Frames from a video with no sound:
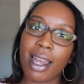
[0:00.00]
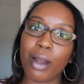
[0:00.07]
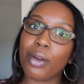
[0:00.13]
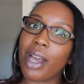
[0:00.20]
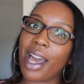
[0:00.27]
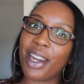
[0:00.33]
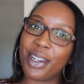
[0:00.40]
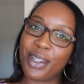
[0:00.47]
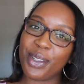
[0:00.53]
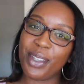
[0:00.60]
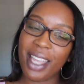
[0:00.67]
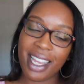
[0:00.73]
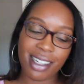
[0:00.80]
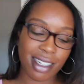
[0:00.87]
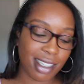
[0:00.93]
I don't know how to do
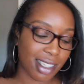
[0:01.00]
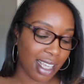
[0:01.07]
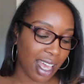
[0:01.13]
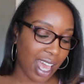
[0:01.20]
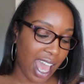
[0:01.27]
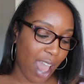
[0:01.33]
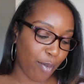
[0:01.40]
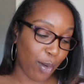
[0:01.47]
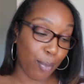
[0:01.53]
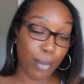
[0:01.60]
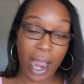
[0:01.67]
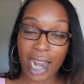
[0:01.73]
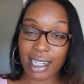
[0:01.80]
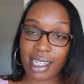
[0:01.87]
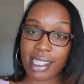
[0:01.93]
that just yet. I haven't
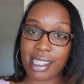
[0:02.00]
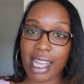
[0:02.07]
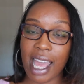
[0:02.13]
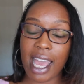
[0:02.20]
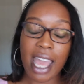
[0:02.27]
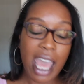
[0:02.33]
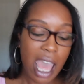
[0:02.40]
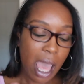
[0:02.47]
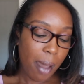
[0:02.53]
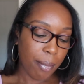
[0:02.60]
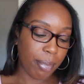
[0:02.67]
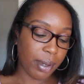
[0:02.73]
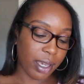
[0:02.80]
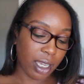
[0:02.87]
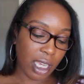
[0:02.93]
practiced that,
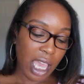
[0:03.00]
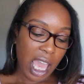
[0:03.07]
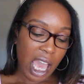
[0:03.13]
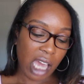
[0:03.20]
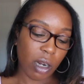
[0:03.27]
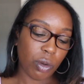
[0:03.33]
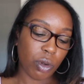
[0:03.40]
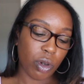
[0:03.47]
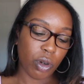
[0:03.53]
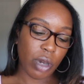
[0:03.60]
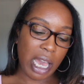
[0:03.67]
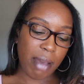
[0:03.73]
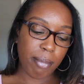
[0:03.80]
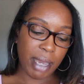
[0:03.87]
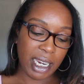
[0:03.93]
but I don't know.
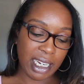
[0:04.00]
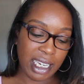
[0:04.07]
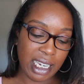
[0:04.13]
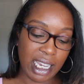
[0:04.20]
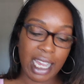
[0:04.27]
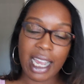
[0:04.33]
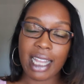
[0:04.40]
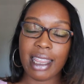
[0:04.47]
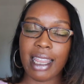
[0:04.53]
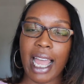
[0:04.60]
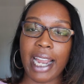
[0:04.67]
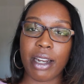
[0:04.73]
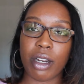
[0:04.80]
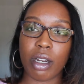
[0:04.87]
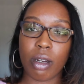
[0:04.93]
I may need like a
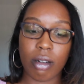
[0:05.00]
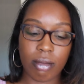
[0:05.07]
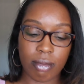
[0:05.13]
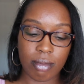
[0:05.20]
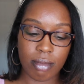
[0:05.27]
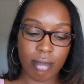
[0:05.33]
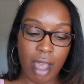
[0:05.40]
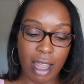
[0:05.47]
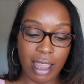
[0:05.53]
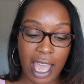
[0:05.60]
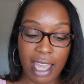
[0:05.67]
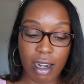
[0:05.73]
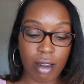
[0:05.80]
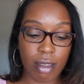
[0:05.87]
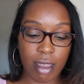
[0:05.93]
lighter
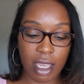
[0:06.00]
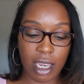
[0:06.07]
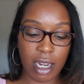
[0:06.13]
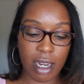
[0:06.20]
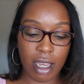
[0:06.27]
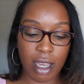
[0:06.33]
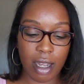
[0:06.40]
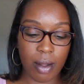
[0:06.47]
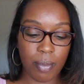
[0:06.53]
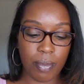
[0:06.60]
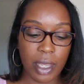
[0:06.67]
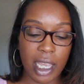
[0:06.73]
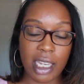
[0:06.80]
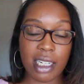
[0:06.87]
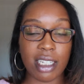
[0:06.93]
than
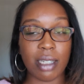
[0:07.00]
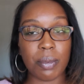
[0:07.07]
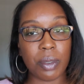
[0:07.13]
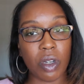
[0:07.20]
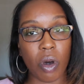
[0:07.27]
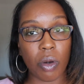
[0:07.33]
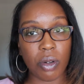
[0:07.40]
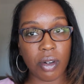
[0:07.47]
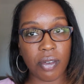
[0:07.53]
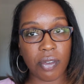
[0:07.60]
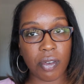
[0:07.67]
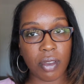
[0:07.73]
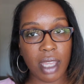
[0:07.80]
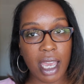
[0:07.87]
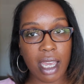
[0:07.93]
deep golden
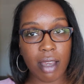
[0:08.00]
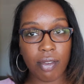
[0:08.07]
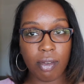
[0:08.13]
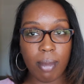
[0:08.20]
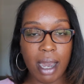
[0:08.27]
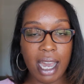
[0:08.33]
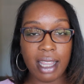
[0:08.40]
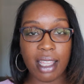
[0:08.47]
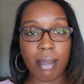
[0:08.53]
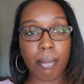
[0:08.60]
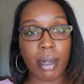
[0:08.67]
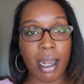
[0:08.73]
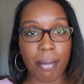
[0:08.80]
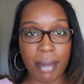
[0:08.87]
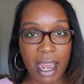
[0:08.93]
for that, for my eyelid,
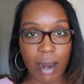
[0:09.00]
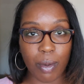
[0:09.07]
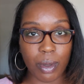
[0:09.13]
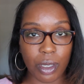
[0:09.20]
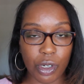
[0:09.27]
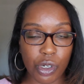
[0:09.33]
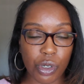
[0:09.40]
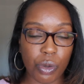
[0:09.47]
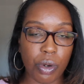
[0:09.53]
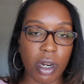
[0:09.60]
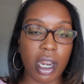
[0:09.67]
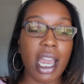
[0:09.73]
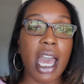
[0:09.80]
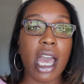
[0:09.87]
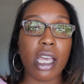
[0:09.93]
but I'm not really
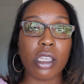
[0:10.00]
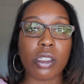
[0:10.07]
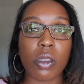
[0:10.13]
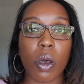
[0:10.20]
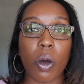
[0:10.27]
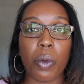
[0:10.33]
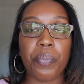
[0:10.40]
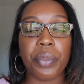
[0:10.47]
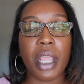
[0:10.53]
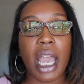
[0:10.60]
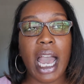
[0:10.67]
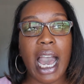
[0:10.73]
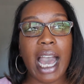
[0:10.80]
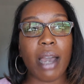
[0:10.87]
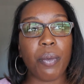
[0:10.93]
sure. So
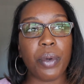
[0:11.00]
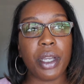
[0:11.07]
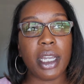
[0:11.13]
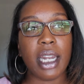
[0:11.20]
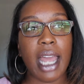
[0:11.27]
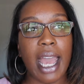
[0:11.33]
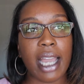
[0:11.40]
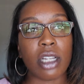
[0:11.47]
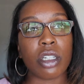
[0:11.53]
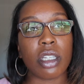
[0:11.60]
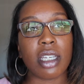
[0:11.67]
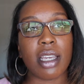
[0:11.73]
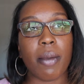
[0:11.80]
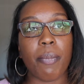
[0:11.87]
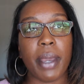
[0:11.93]
I would
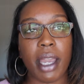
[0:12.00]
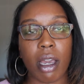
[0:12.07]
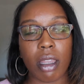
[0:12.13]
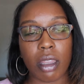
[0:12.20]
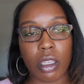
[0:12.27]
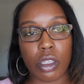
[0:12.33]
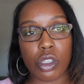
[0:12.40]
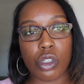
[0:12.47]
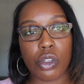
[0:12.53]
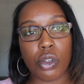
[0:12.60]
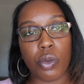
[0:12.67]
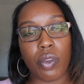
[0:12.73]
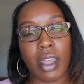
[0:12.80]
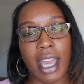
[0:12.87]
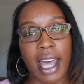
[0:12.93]
actually compare these
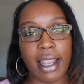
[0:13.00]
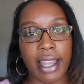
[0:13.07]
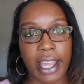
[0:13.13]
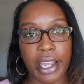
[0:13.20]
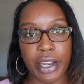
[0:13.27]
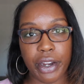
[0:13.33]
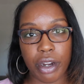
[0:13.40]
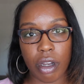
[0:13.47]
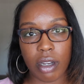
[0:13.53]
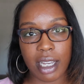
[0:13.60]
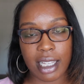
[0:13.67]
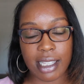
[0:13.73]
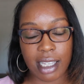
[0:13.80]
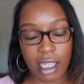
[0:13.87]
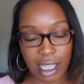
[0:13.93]
to the LA
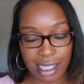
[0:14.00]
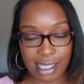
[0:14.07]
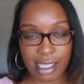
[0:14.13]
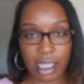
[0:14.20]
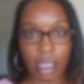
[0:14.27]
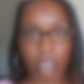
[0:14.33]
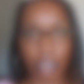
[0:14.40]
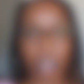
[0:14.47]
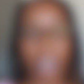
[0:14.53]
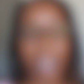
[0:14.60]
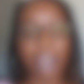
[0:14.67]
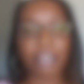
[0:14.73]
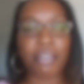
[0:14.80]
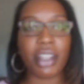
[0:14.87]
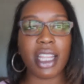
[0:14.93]
Girl concealers.
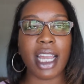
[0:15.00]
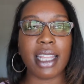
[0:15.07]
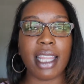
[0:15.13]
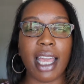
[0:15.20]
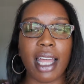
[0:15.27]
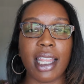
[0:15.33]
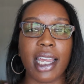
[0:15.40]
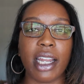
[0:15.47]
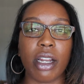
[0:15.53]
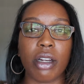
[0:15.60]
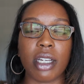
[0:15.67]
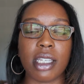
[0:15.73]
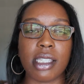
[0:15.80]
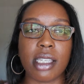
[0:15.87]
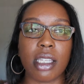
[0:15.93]
I feel like the LA Girl
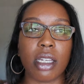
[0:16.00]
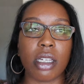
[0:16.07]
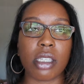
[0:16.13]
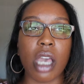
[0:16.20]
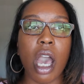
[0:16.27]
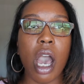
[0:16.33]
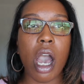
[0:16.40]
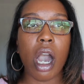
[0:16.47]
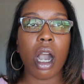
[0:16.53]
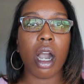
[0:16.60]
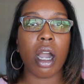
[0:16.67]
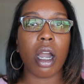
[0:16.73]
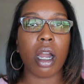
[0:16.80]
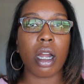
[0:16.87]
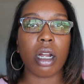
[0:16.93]
concealers
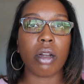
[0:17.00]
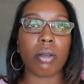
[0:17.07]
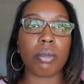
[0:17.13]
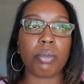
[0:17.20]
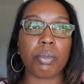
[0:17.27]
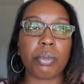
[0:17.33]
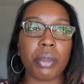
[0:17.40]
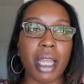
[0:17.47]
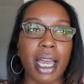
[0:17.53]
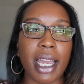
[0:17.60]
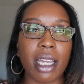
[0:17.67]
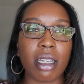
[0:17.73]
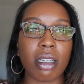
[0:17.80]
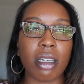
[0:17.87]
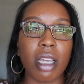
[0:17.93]
are
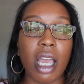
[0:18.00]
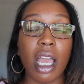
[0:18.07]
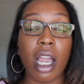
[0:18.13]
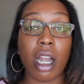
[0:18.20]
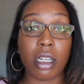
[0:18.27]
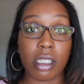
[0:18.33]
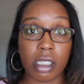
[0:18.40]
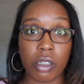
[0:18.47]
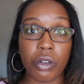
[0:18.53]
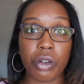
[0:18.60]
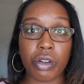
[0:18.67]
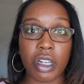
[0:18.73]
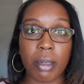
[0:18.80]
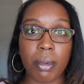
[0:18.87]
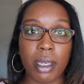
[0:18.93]
still
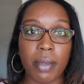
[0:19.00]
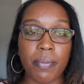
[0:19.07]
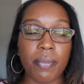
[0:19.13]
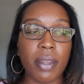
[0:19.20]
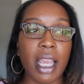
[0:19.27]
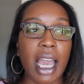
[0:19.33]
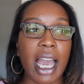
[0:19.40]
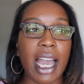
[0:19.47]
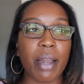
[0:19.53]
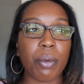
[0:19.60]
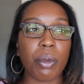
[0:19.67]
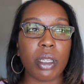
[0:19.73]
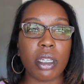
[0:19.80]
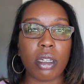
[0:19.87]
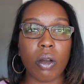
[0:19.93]
creamy. I
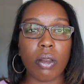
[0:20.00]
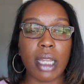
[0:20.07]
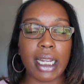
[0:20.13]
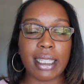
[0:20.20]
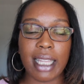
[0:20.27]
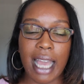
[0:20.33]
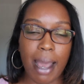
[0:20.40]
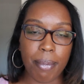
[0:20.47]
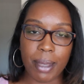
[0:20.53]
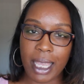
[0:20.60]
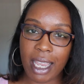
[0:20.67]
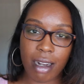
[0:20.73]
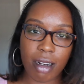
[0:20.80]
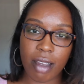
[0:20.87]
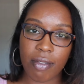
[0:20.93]
really don't like the
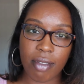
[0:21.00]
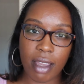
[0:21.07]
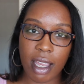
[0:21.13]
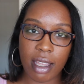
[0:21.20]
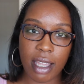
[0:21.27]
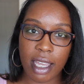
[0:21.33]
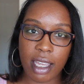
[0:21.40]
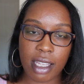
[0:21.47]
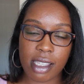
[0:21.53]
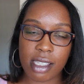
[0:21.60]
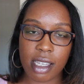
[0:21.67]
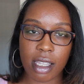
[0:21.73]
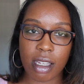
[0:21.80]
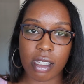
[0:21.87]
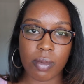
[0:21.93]
applicator of the LA
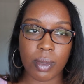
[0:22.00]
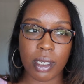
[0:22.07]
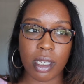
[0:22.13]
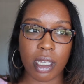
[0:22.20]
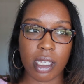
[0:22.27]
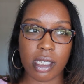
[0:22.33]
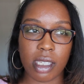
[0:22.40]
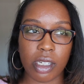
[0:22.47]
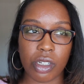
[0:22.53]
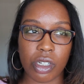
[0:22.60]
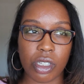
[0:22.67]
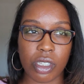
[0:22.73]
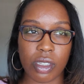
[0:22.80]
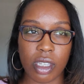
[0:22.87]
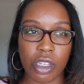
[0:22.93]
concealers because
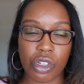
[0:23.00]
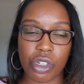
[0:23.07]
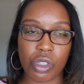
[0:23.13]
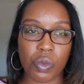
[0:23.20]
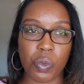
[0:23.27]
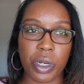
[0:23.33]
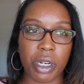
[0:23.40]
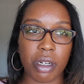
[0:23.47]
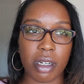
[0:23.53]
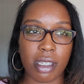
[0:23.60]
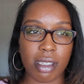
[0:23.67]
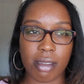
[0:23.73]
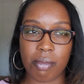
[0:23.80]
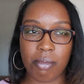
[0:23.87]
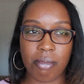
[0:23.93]
it's just weird.